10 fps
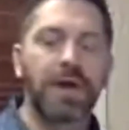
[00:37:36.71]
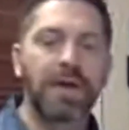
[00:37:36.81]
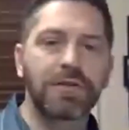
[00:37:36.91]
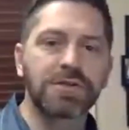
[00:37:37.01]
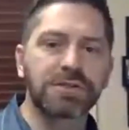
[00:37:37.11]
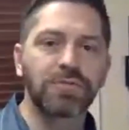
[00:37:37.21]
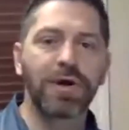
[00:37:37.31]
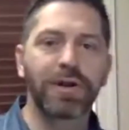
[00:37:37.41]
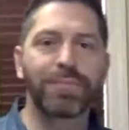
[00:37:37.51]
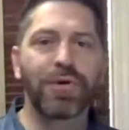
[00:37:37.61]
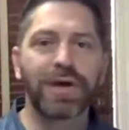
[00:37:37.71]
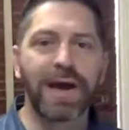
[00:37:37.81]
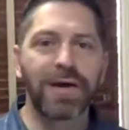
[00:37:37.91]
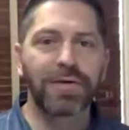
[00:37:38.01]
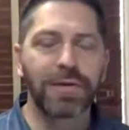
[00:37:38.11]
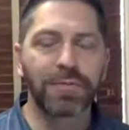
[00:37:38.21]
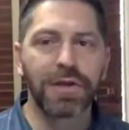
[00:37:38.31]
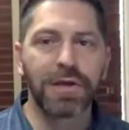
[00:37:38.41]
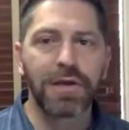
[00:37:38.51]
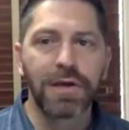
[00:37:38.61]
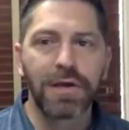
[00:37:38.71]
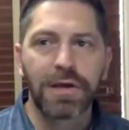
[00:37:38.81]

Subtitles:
the way, just wanted to point out, Kimberly,